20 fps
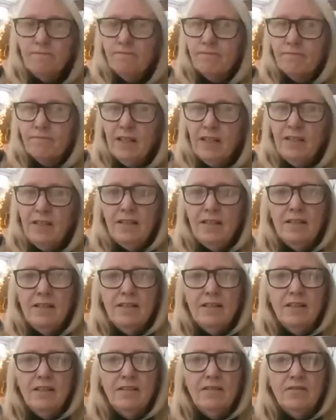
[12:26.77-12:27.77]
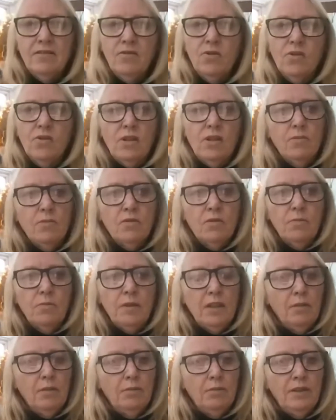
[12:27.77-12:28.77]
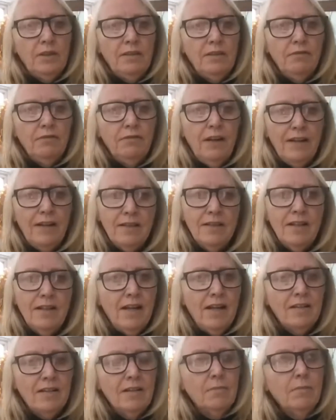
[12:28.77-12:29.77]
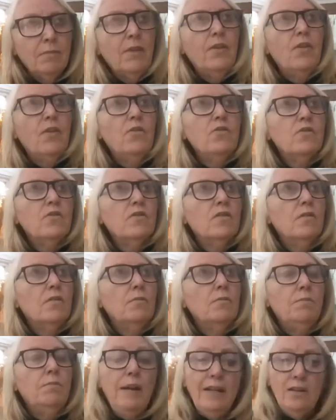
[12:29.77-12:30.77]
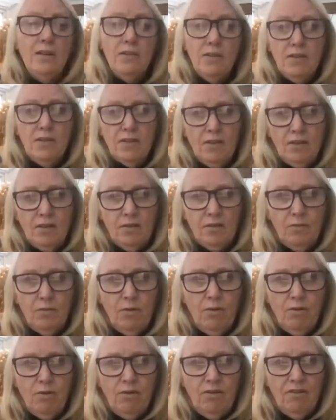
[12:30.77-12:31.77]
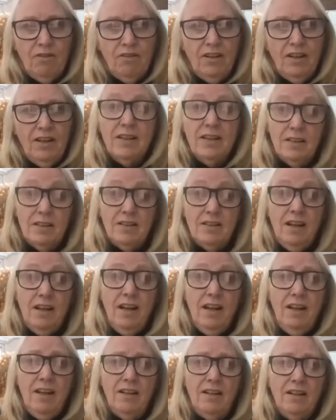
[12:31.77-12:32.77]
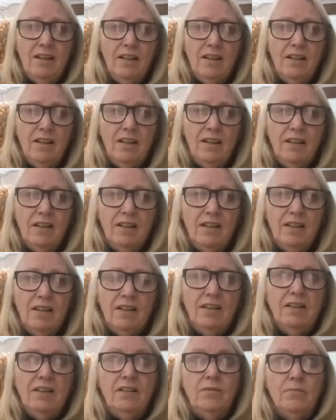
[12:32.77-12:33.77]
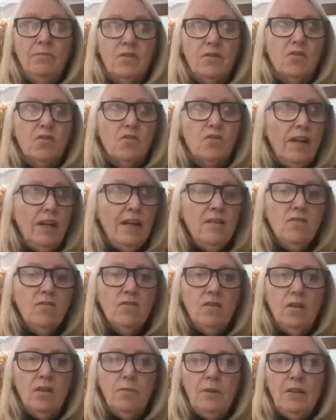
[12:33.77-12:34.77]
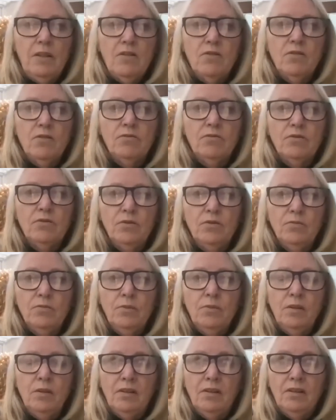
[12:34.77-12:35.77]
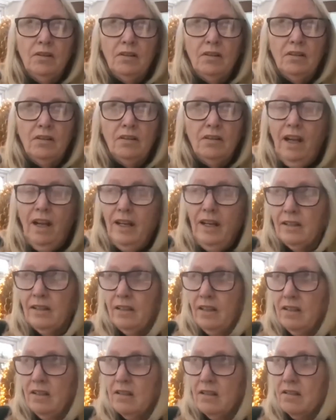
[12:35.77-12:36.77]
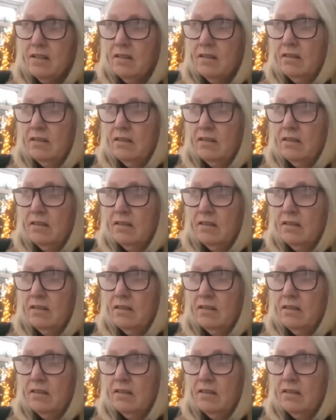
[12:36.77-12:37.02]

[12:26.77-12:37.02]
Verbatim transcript: Lisa said, you seem to be completely fascinated by those pictures on the wall. And I said, yeah, uh, strange to come into a room like this.